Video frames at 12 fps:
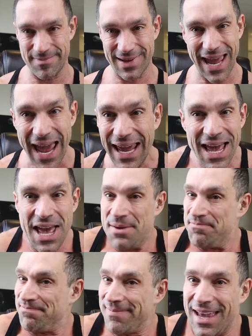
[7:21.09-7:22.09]
Okay?
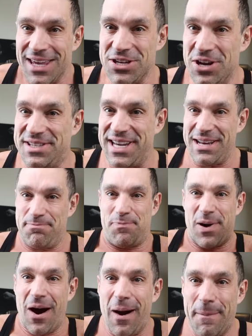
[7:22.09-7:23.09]
You did
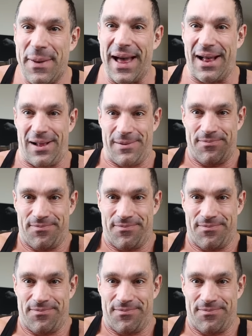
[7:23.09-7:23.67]
barbell.